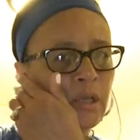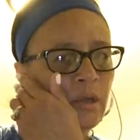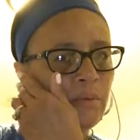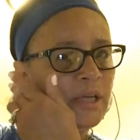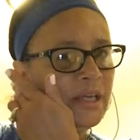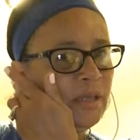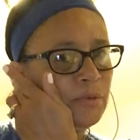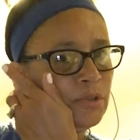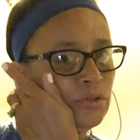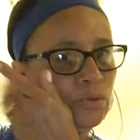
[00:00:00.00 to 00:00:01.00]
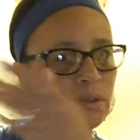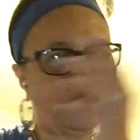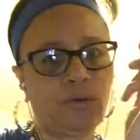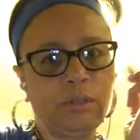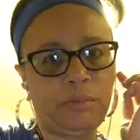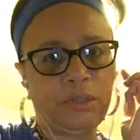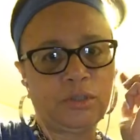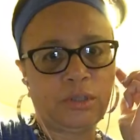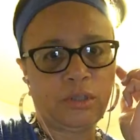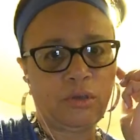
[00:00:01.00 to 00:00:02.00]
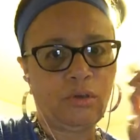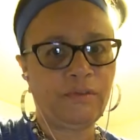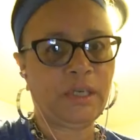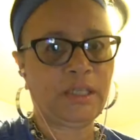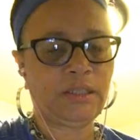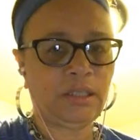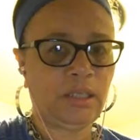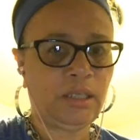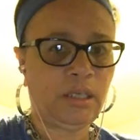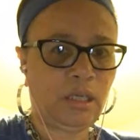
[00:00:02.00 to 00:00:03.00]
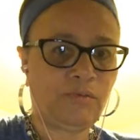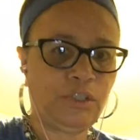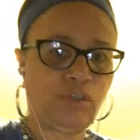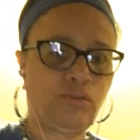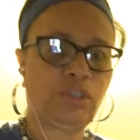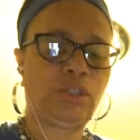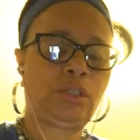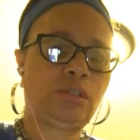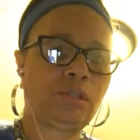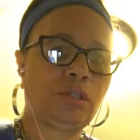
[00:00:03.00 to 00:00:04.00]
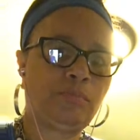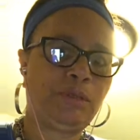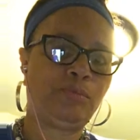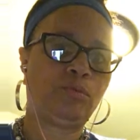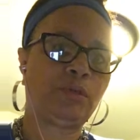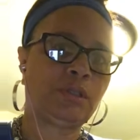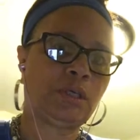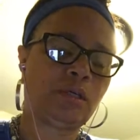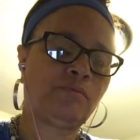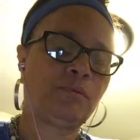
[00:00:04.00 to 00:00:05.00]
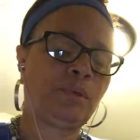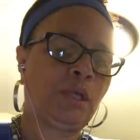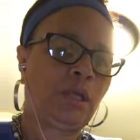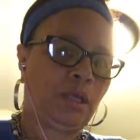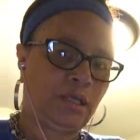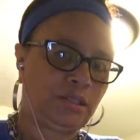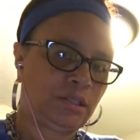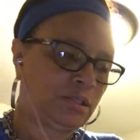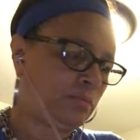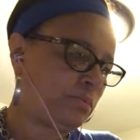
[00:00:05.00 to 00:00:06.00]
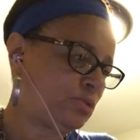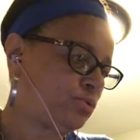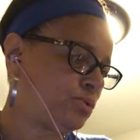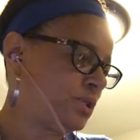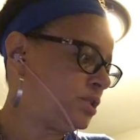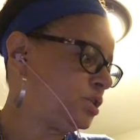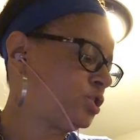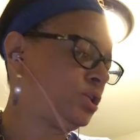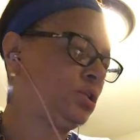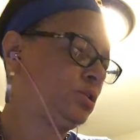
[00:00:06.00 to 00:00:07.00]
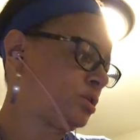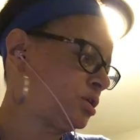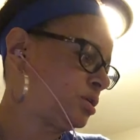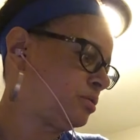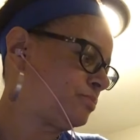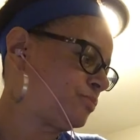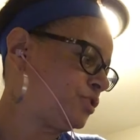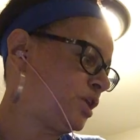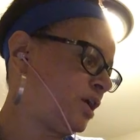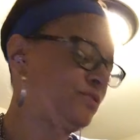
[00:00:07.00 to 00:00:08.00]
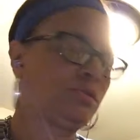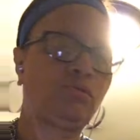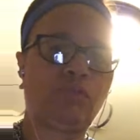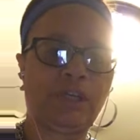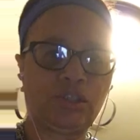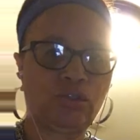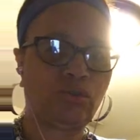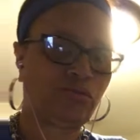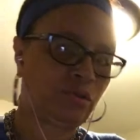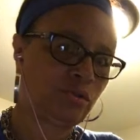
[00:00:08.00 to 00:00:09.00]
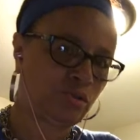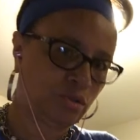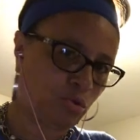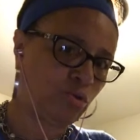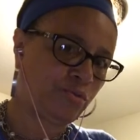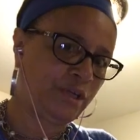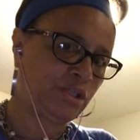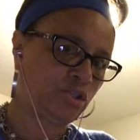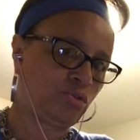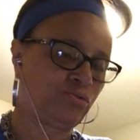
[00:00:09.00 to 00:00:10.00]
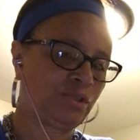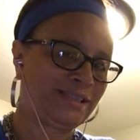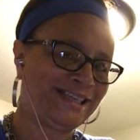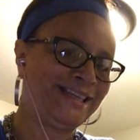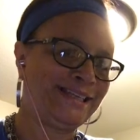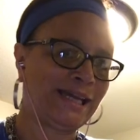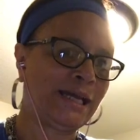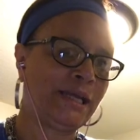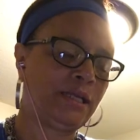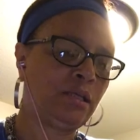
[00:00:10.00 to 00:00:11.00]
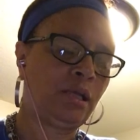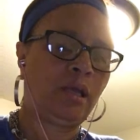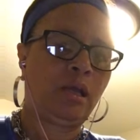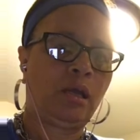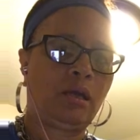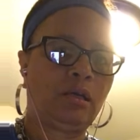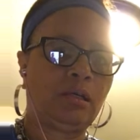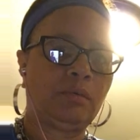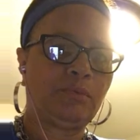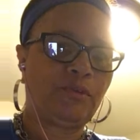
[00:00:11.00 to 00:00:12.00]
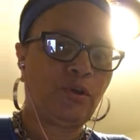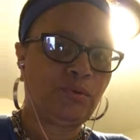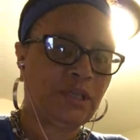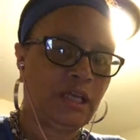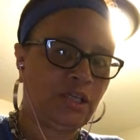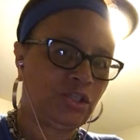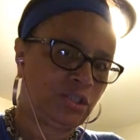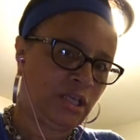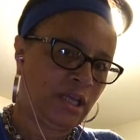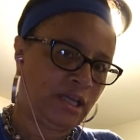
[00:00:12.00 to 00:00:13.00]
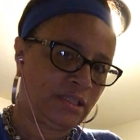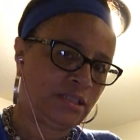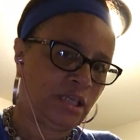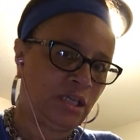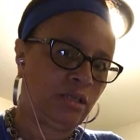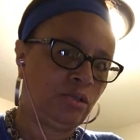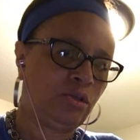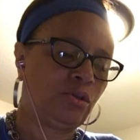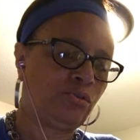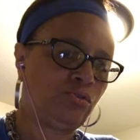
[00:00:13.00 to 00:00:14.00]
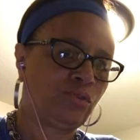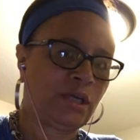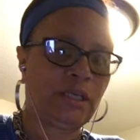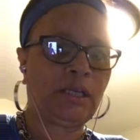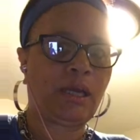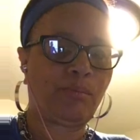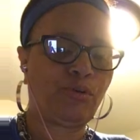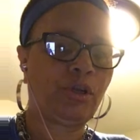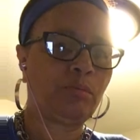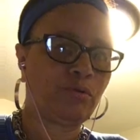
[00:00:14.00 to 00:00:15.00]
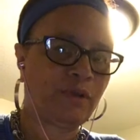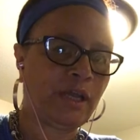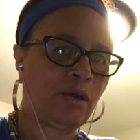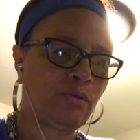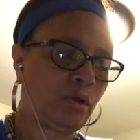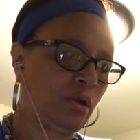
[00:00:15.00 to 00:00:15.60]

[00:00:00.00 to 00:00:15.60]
we're not able to do it only because of the COVID-19 and restrictions and people with existing medical conditions. When you have grandchildren, small grandchildren, 10, 9, at those ages, they ask that you try to not bring them around